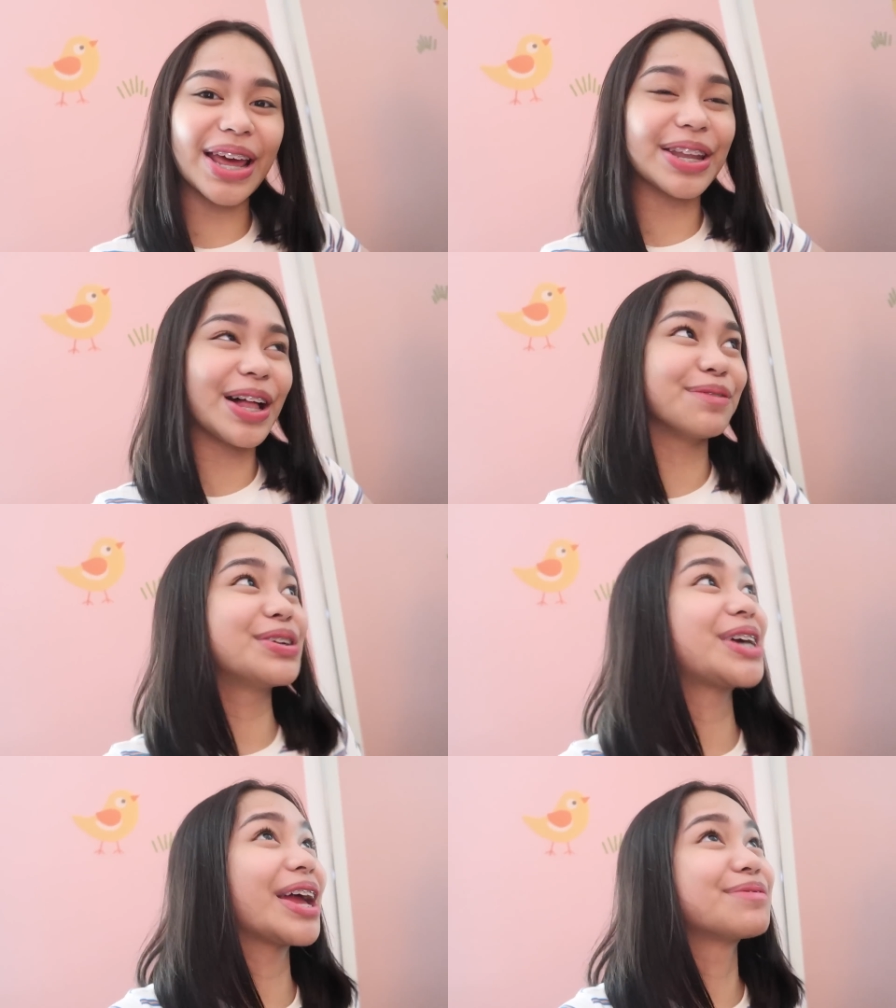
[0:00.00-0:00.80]
and I'll
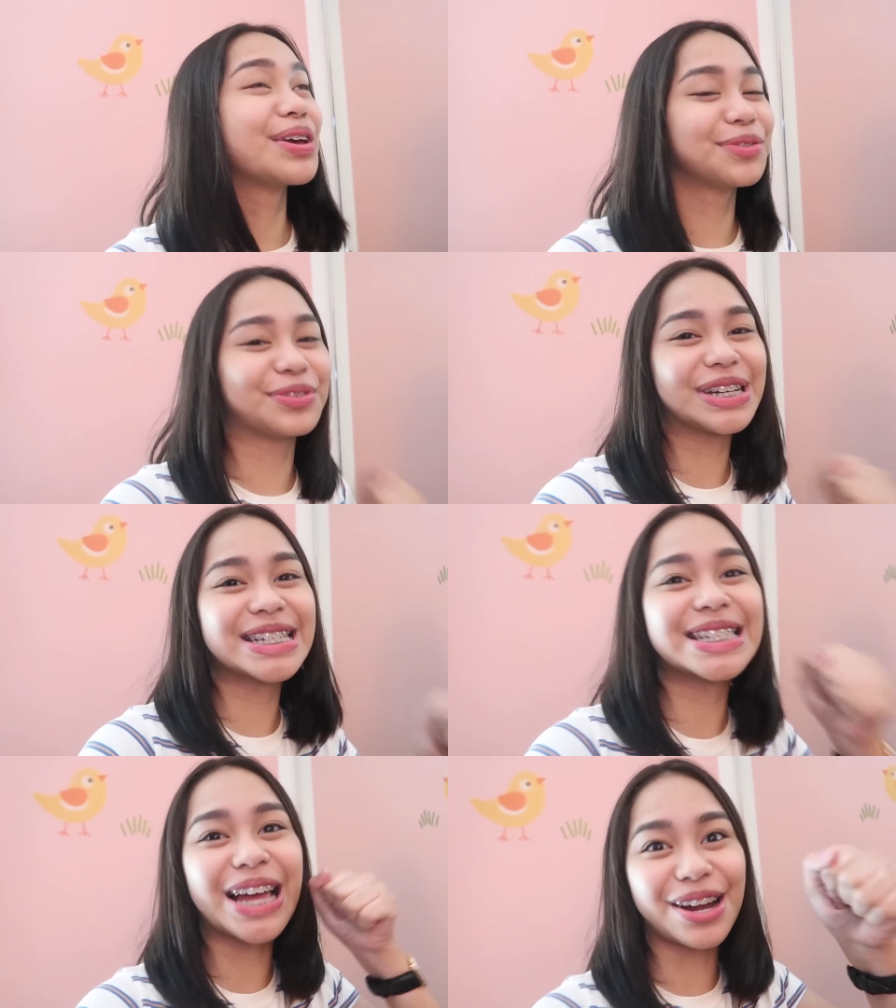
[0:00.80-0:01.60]
be trying my
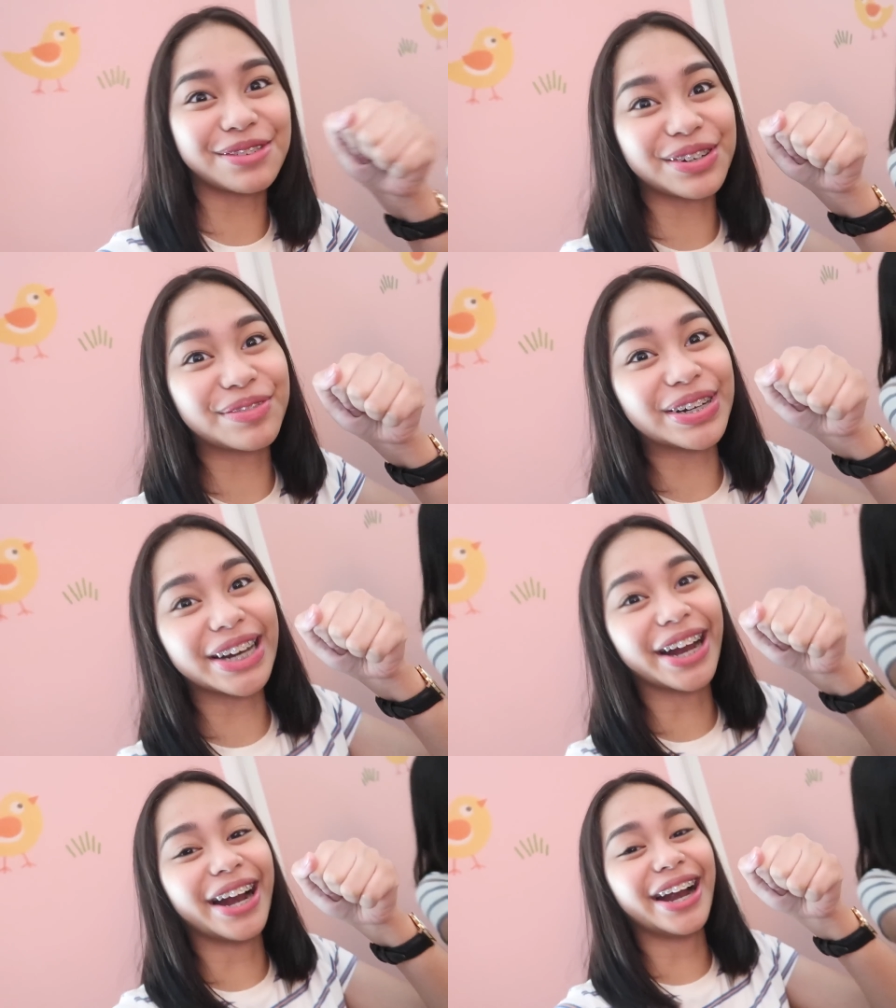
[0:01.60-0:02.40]
first ever
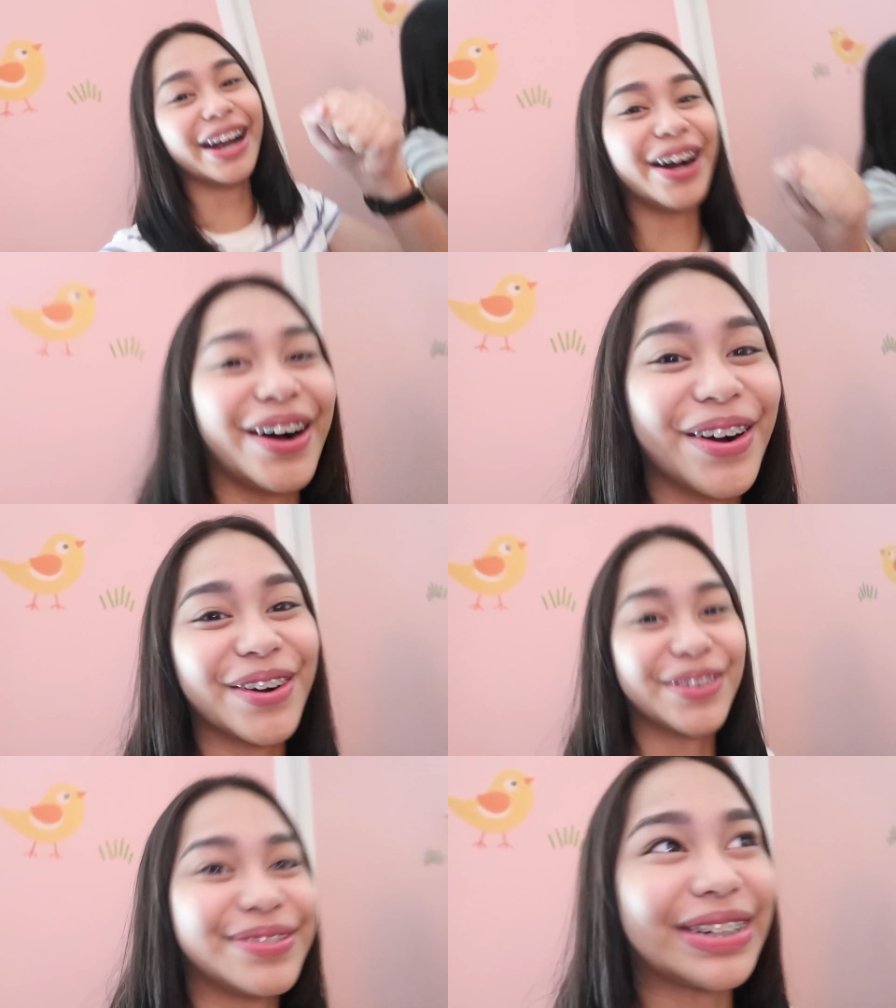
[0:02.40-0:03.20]
burger.
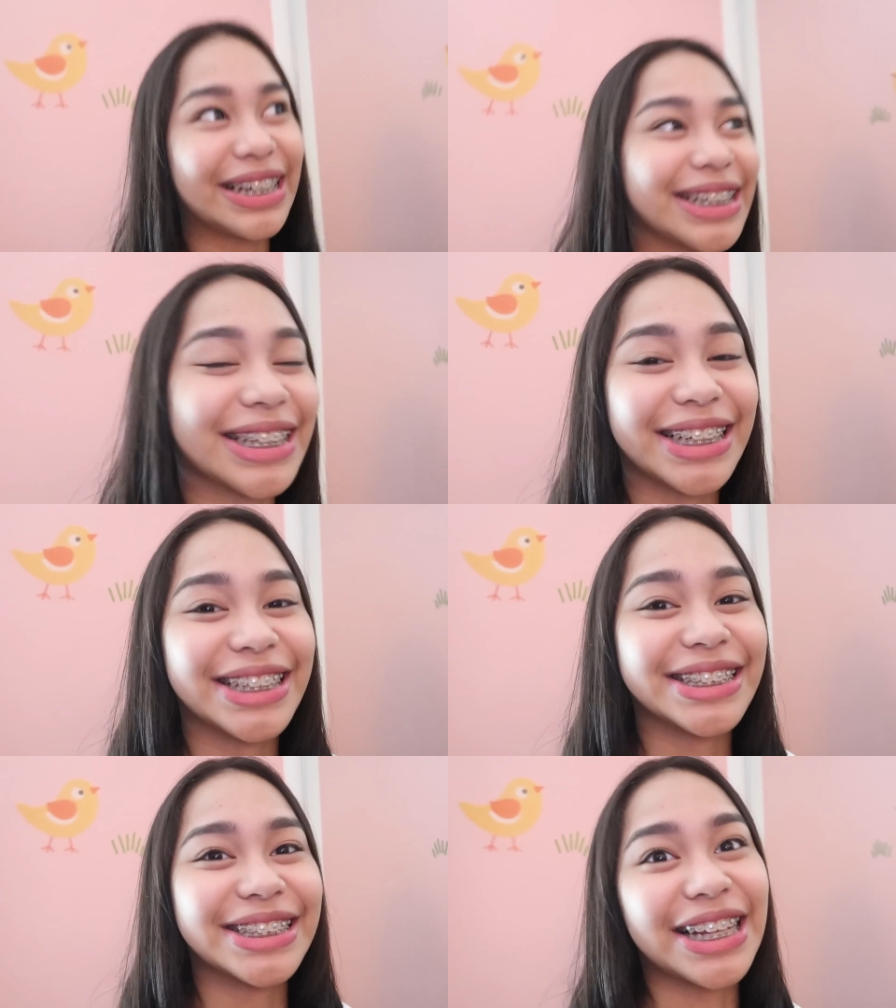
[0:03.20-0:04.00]
Oh my
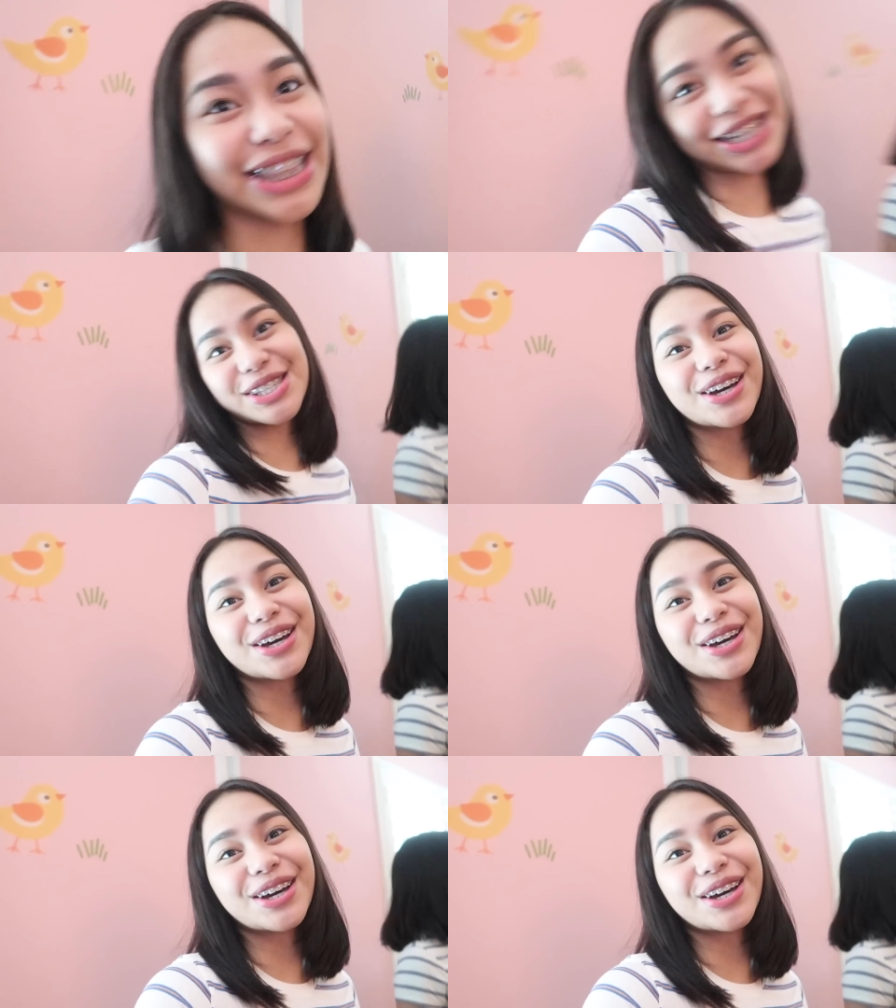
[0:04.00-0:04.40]
gosh. Let's